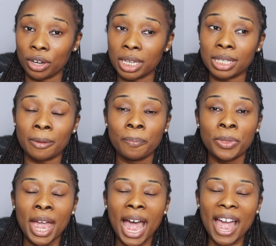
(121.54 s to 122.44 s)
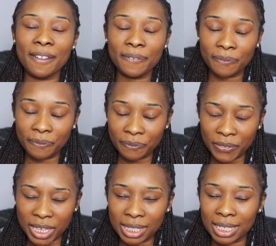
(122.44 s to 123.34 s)
honest, I
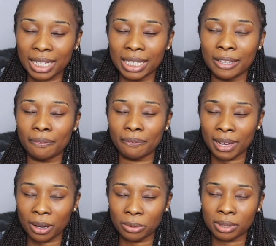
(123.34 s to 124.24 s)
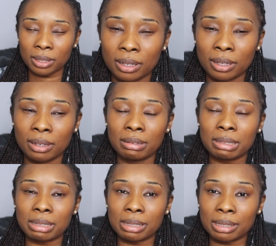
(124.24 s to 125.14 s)
physically felt
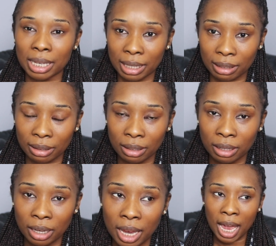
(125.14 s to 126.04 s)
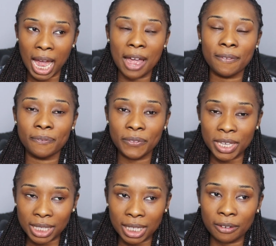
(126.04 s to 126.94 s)
sick. I
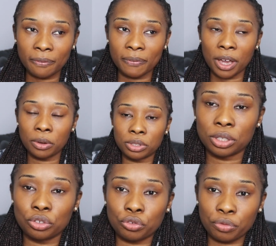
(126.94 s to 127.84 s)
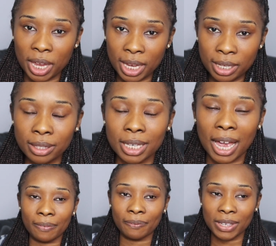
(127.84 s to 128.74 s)
physically felt drained.
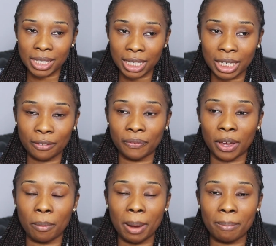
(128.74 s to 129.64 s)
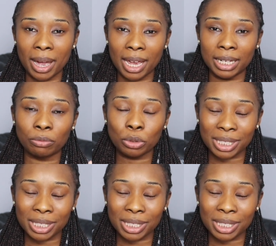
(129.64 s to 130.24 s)
I physically felt my mind